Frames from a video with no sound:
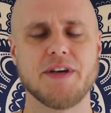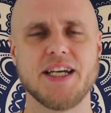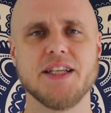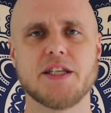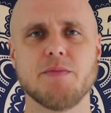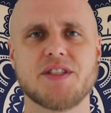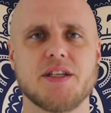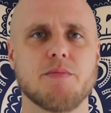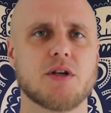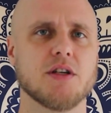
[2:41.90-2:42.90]
intimacy,
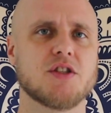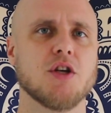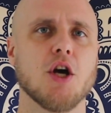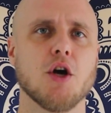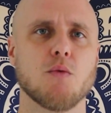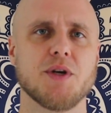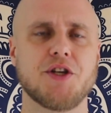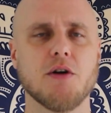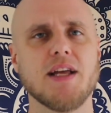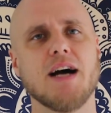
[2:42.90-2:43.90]
because we
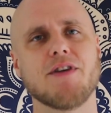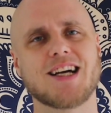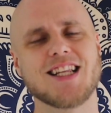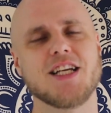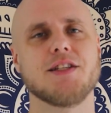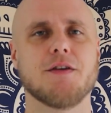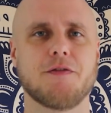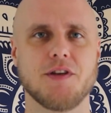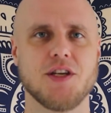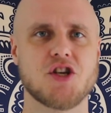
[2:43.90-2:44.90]
don't have a clear
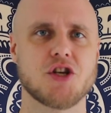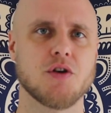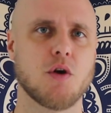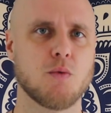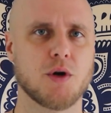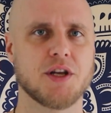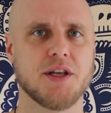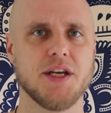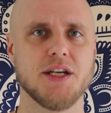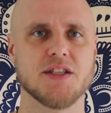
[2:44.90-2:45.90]
definition of what
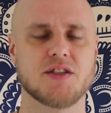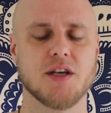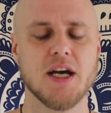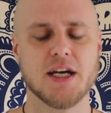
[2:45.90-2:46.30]
it is.